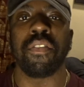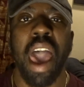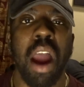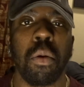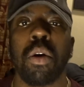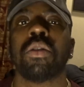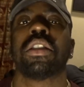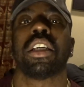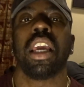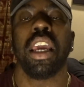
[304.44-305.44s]
pharaohs,
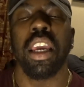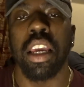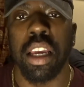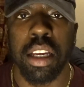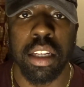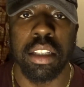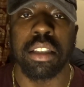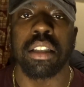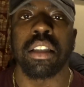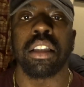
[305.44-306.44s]
the
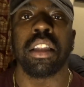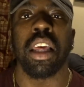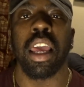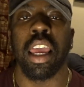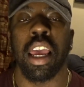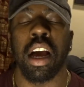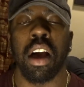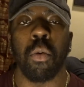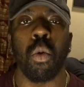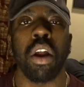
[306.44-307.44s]
kings,
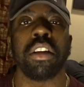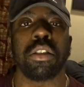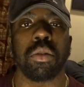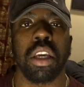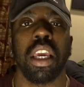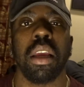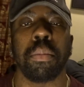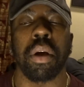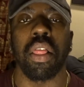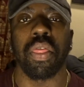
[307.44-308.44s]
wanted to
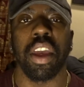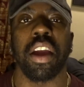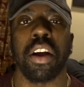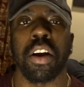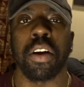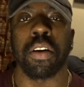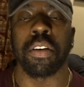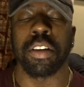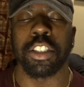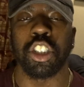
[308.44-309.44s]
keep
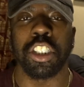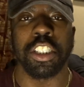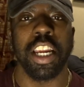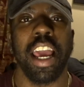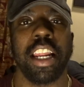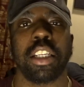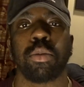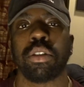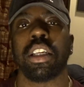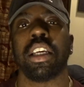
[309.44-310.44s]
their genetics
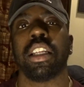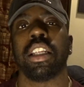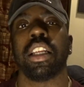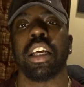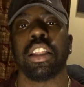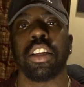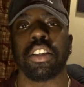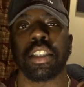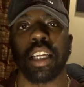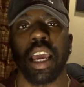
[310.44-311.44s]
within their
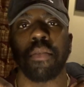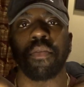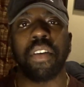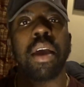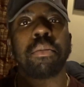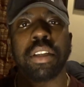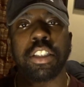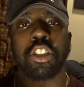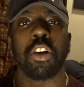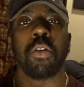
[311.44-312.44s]
same family.
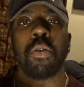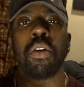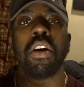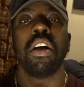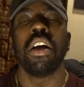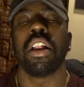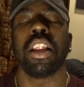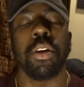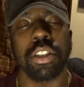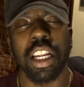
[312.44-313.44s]
So
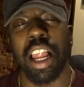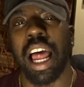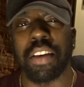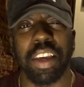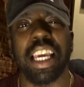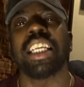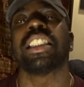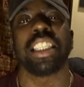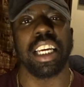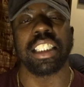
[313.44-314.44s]
there was a lot of
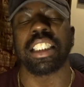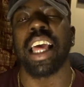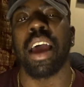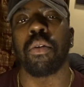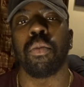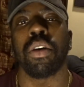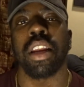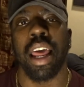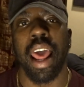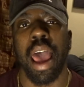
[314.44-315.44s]
incest that went
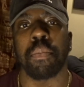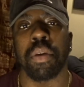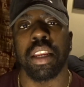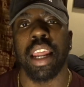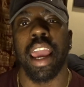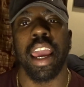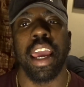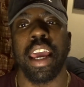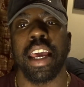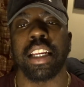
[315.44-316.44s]
that happened
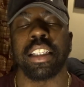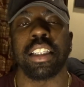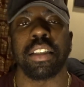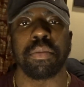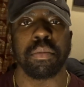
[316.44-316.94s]
and